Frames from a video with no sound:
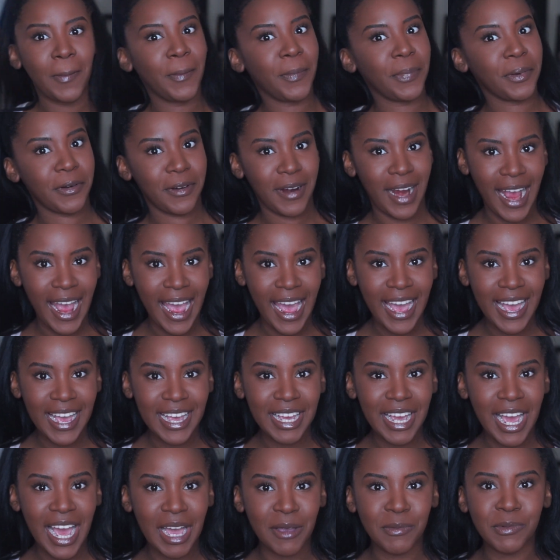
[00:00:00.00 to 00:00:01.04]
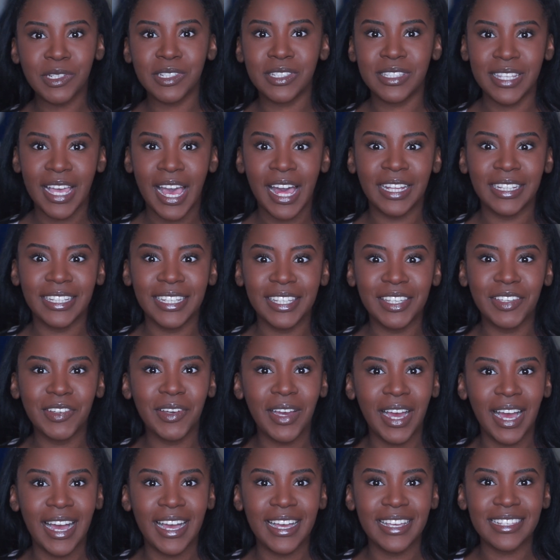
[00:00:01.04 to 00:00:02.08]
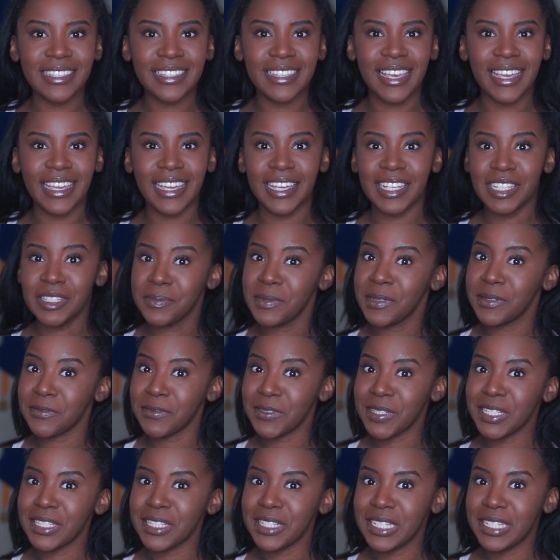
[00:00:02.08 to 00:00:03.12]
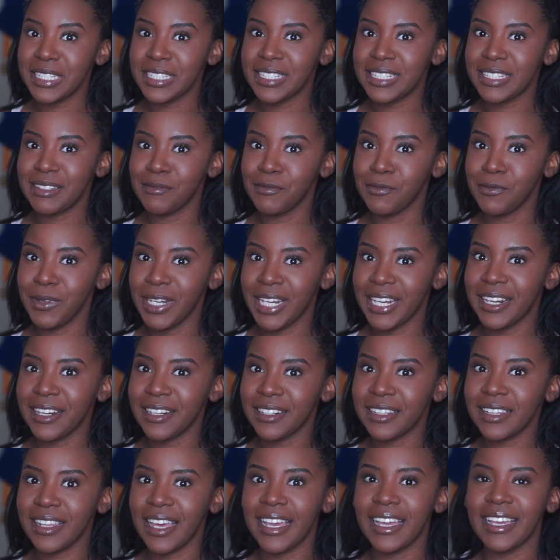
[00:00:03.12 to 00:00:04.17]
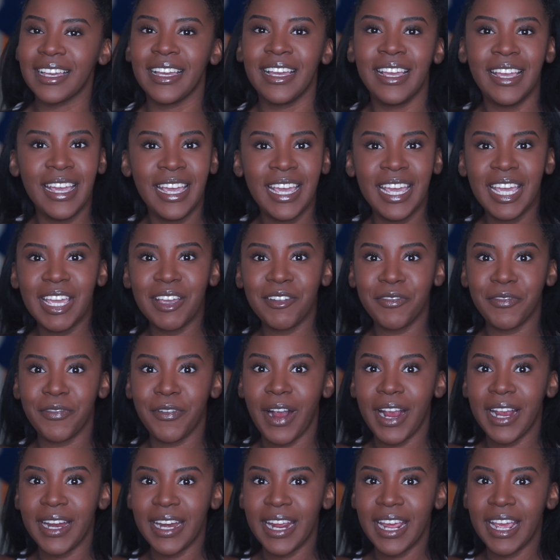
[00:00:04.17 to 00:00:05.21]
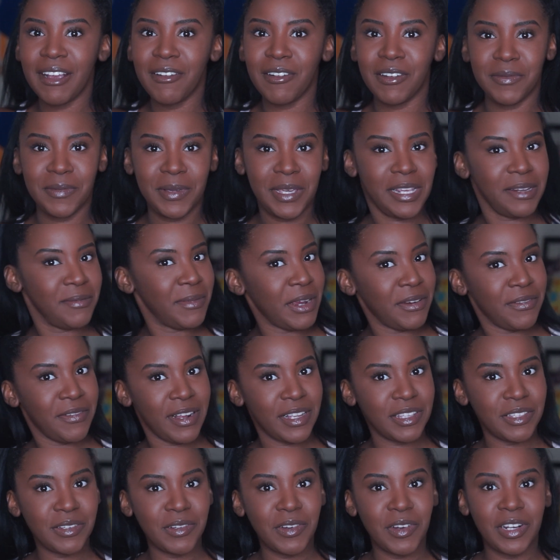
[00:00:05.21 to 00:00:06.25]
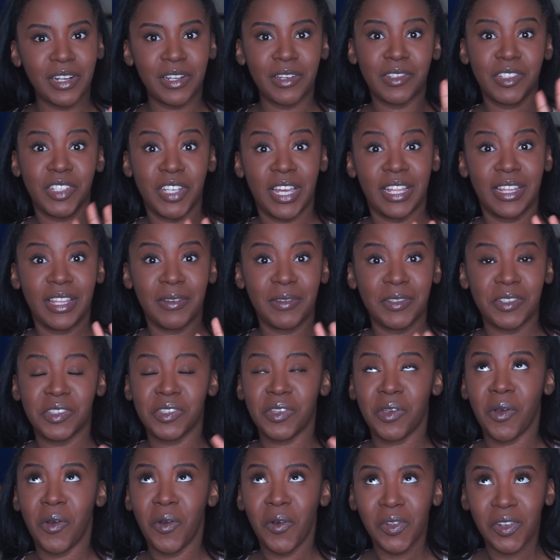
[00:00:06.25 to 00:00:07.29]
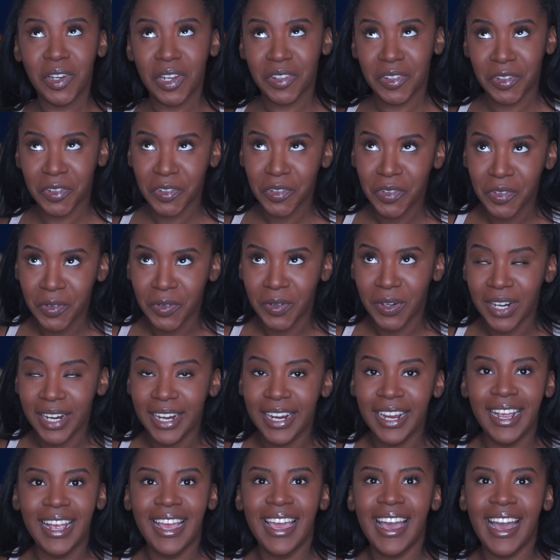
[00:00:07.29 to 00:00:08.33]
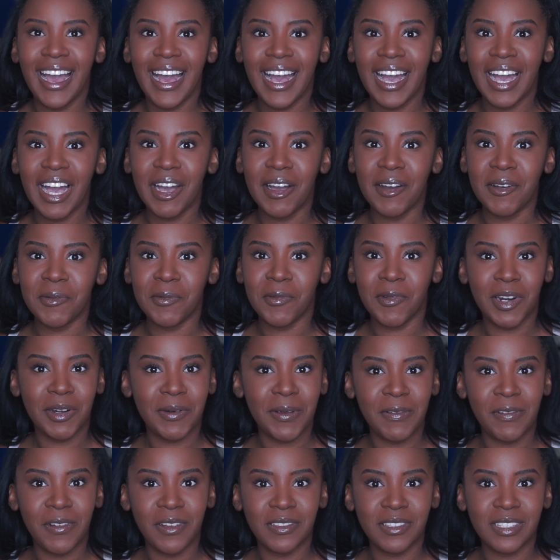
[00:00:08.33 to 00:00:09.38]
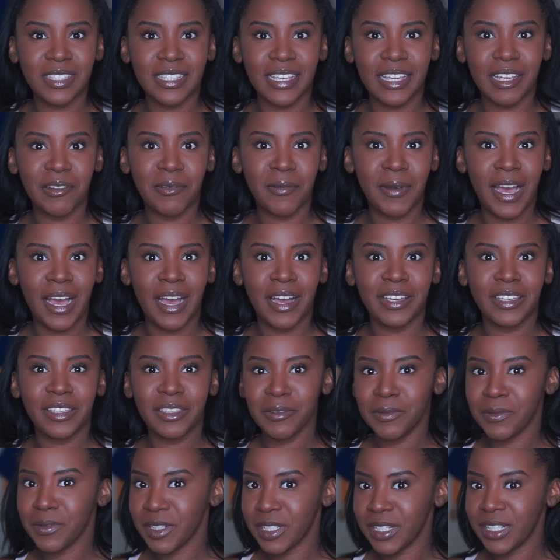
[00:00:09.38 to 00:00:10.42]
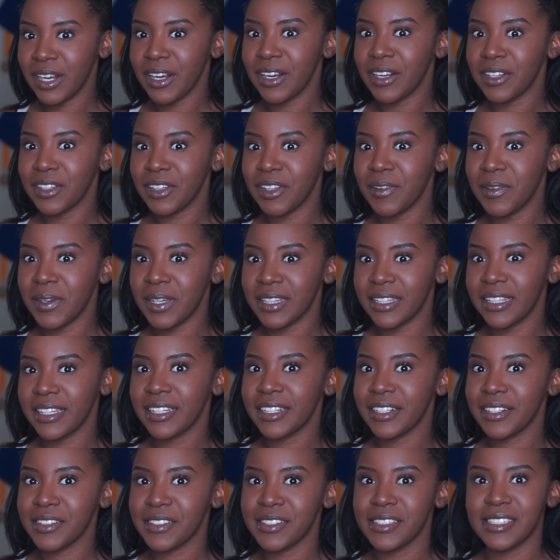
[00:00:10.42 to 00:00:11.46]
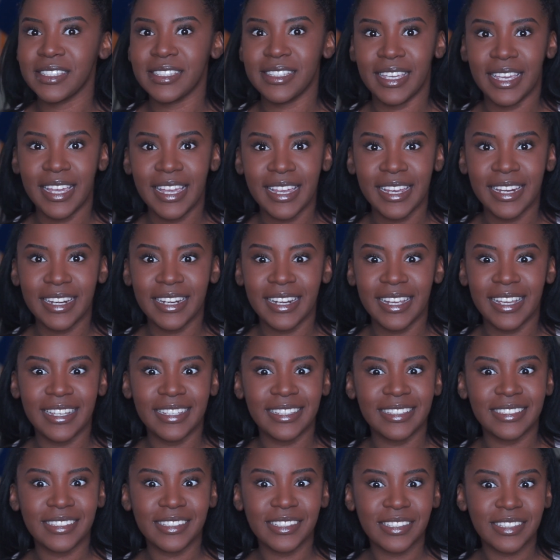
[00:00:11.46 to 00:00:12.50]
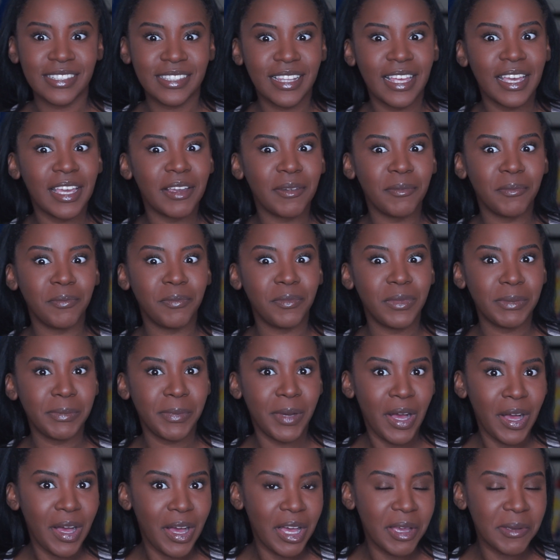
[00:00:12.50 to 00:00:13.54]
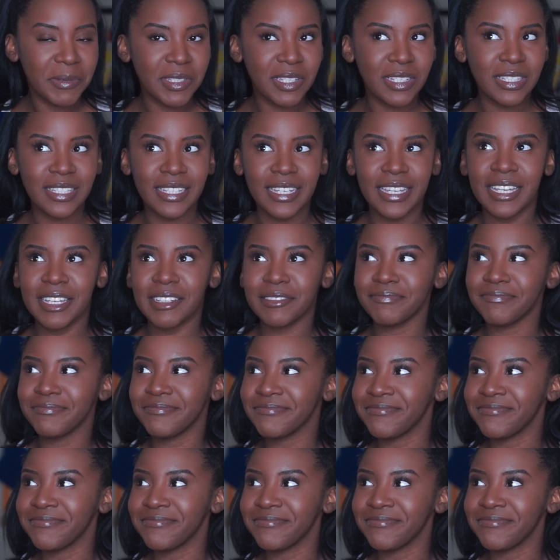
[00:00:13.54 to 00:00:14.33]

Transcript: brag. I'm just telling you guys, like, it's been really weird. Like Friday when me and my friends were going to Coachella, which is a whole nother story, one of my friends was like, wow, you really are glowing. Like your skin is just like the bomb. So I was like,